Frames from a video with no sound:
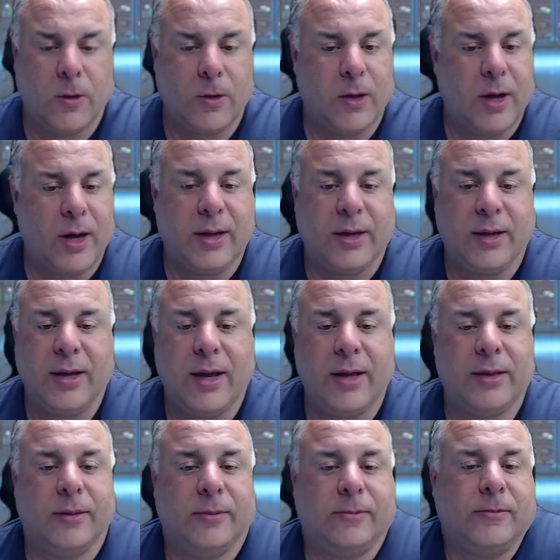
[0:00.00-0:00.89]
And
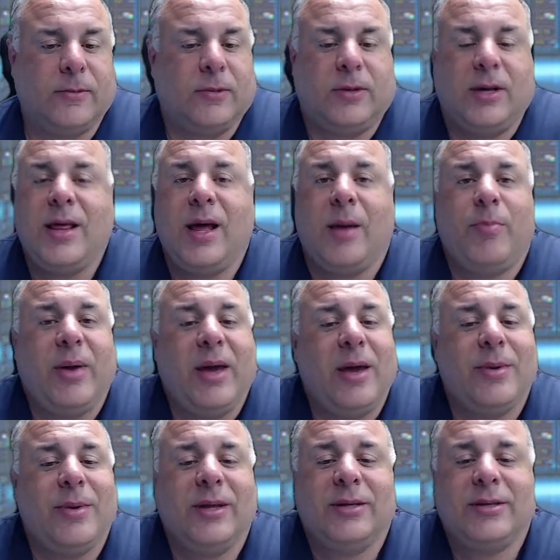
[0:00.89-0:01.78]
again, they're not
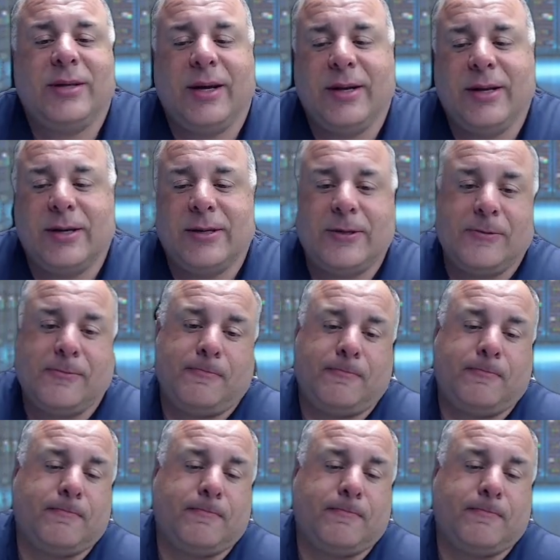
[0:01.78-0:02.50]
paying me to say this.